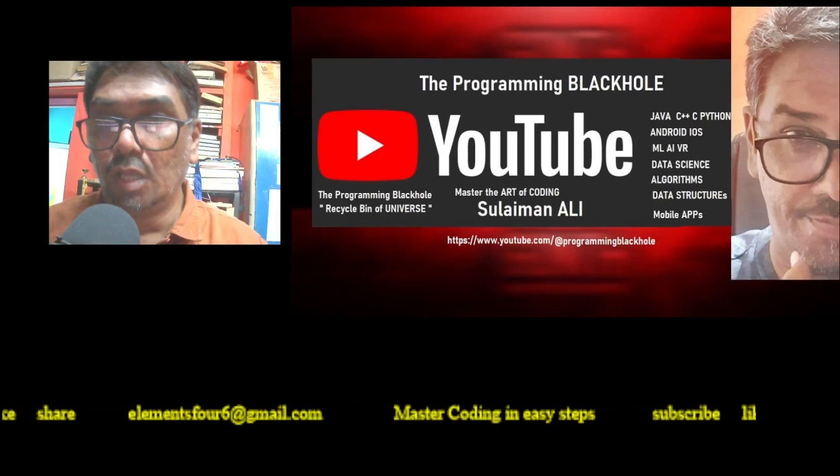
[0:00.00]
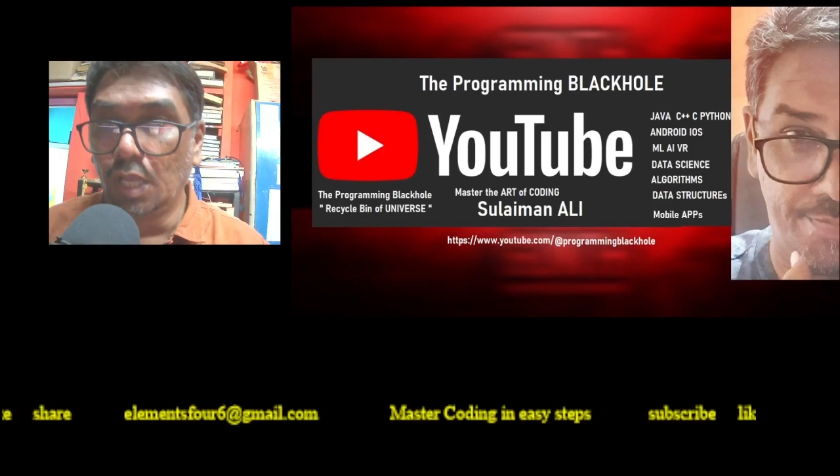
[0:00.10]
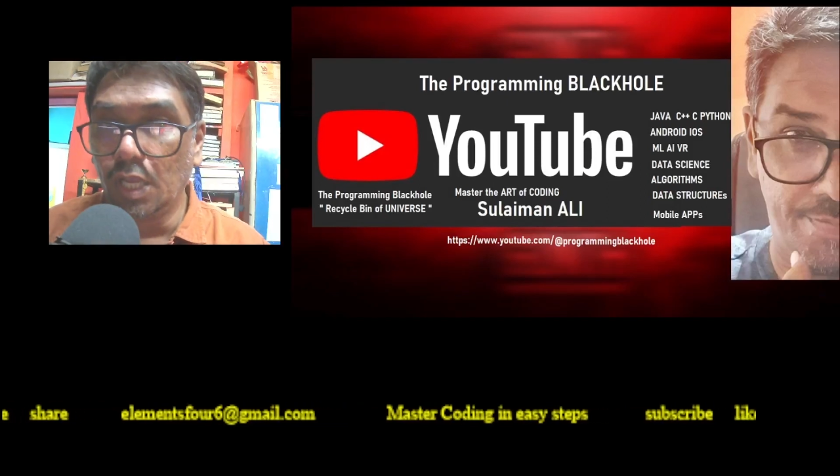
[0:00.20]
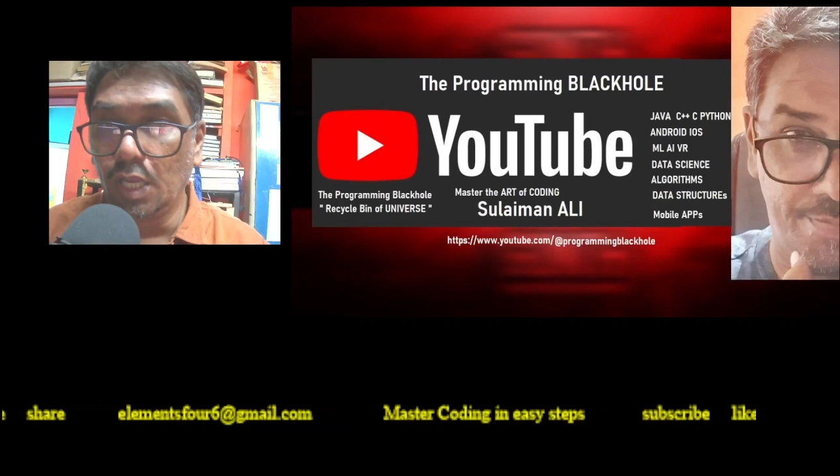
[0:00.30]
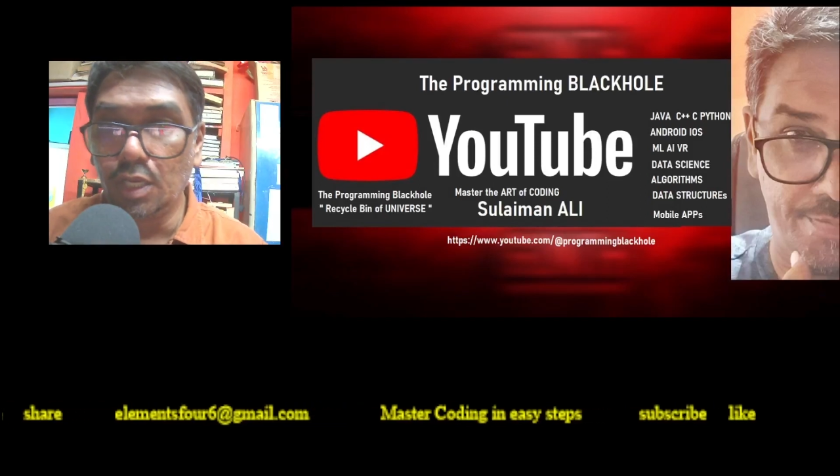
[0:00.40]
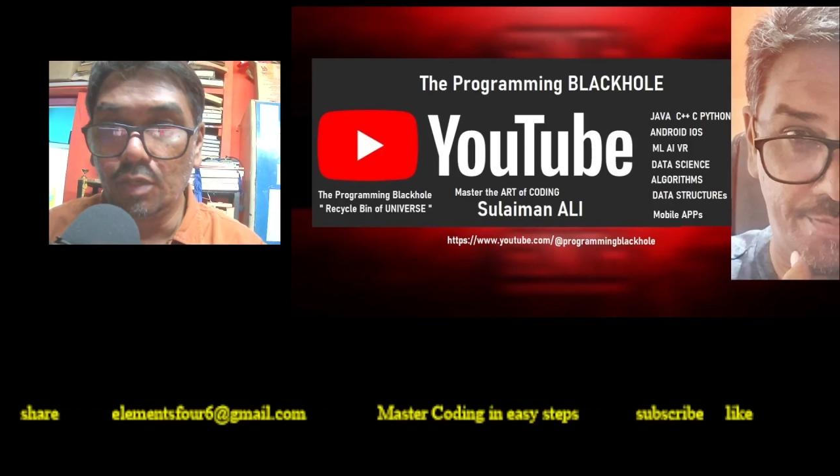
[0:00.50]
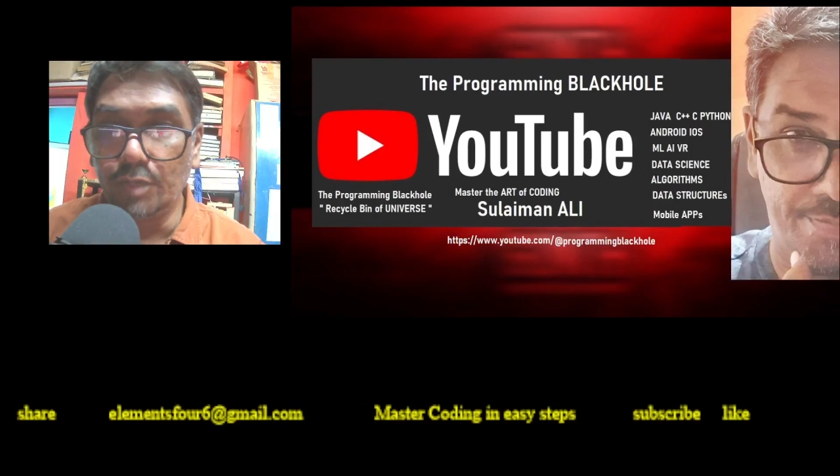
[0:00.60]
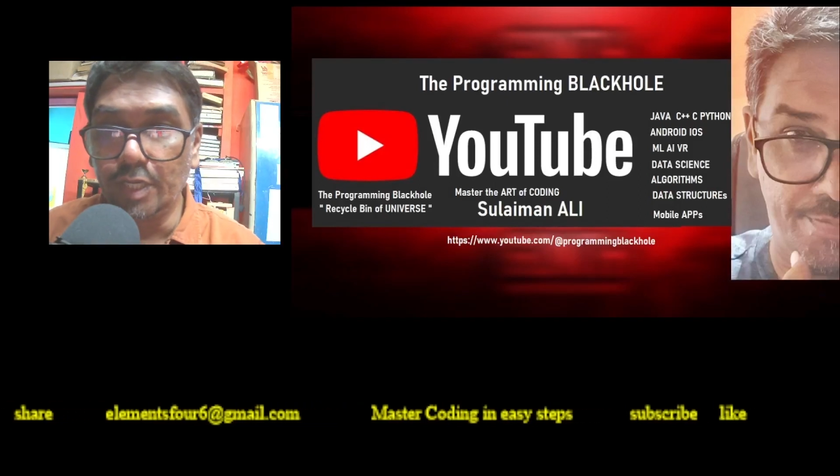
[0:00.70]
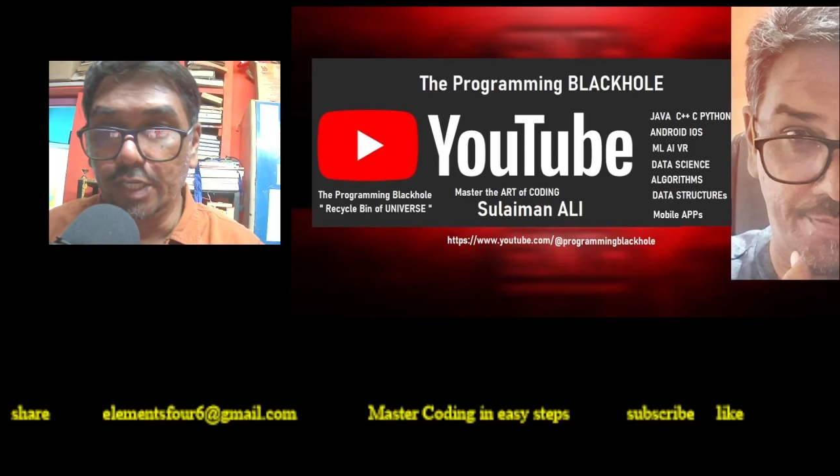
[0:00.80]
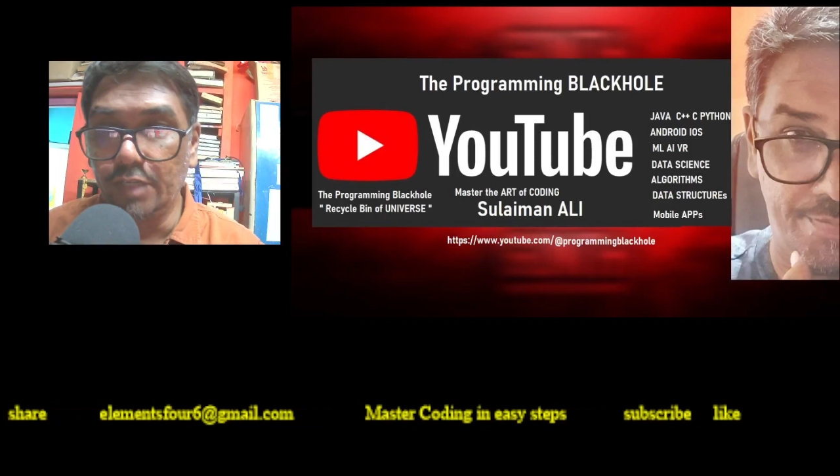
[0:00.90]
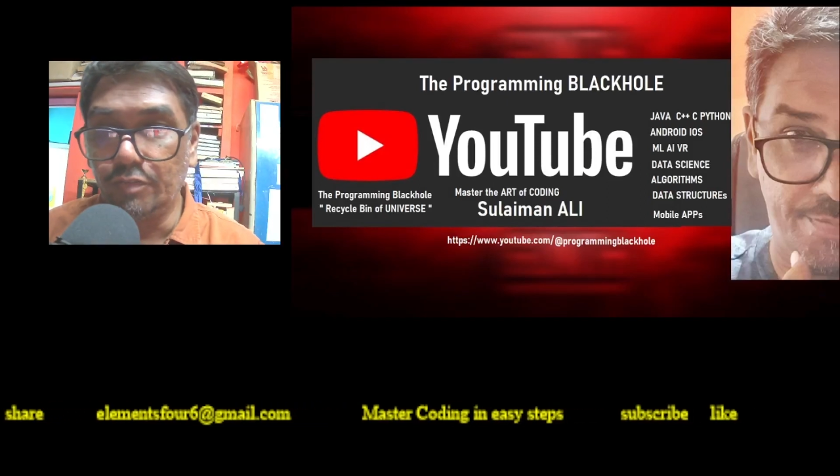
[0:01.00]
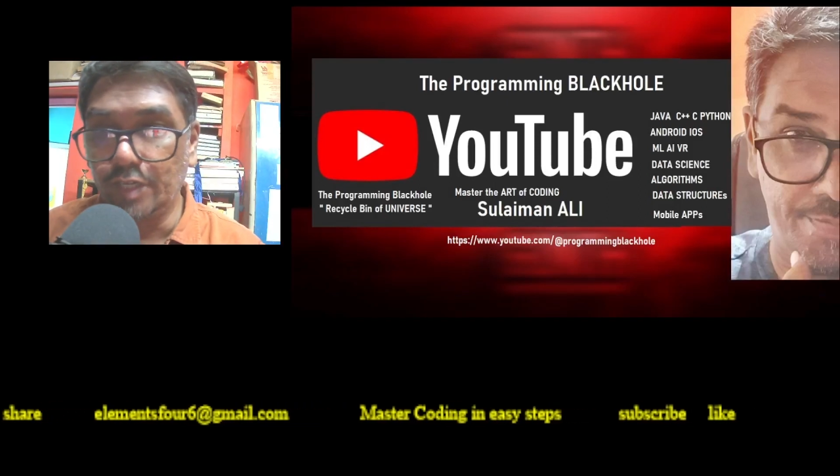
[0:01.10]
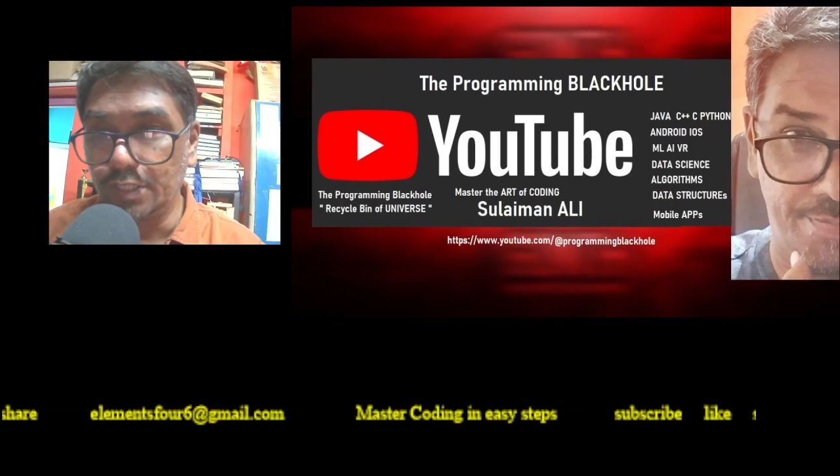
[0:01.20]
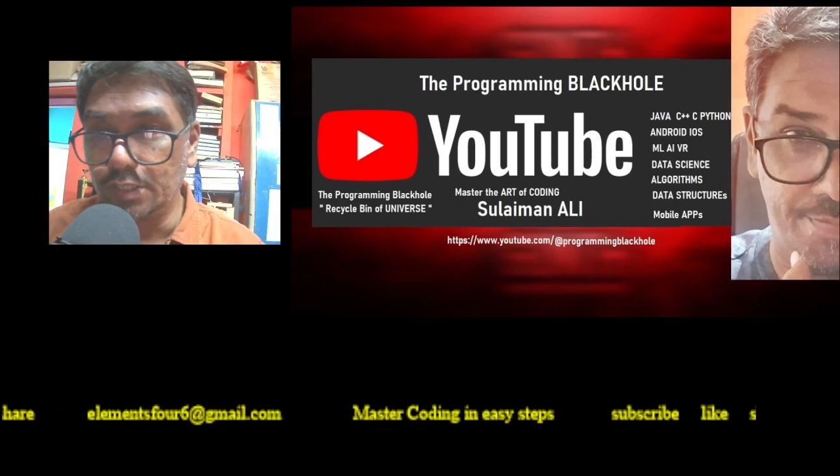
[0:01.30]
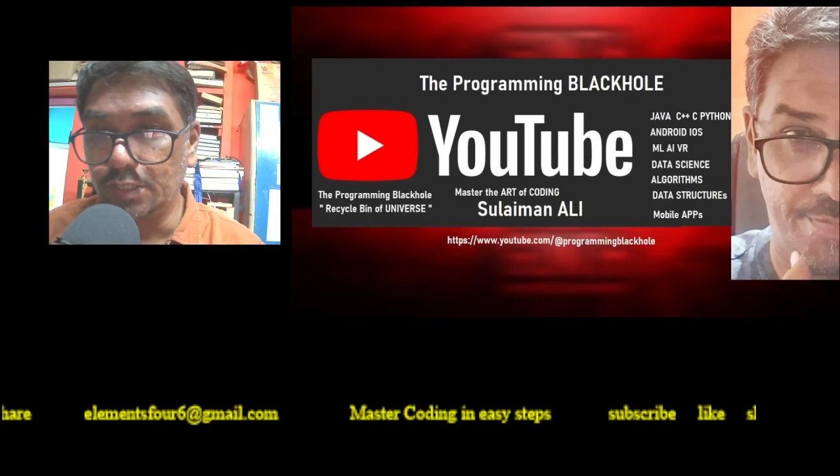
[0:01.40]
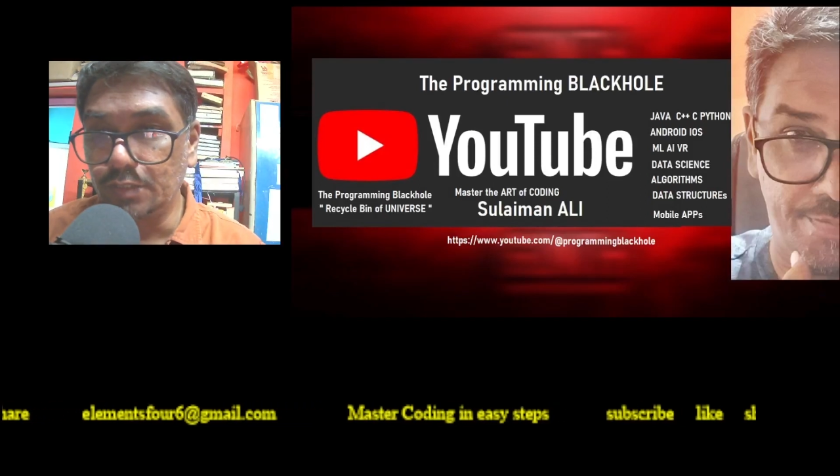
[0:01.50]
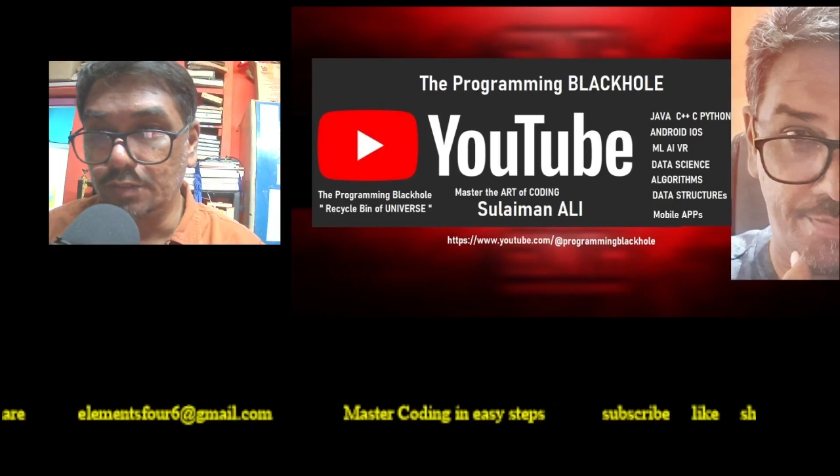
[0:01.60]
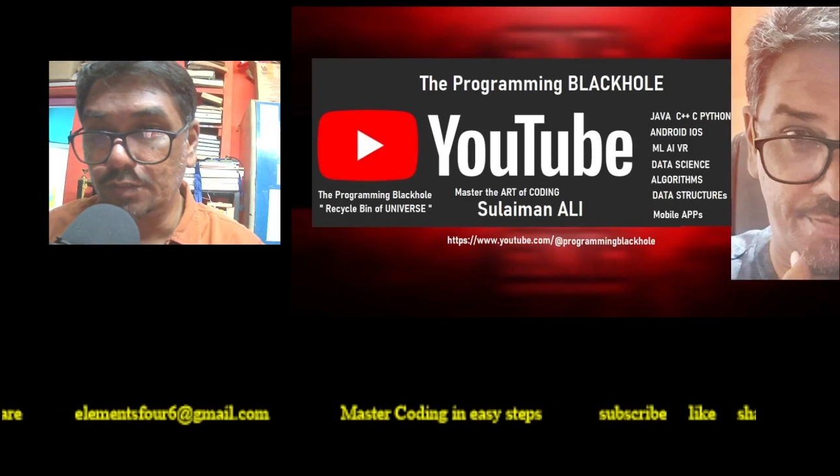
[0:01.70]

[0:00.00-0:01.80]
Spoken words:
Hello, my dear friends.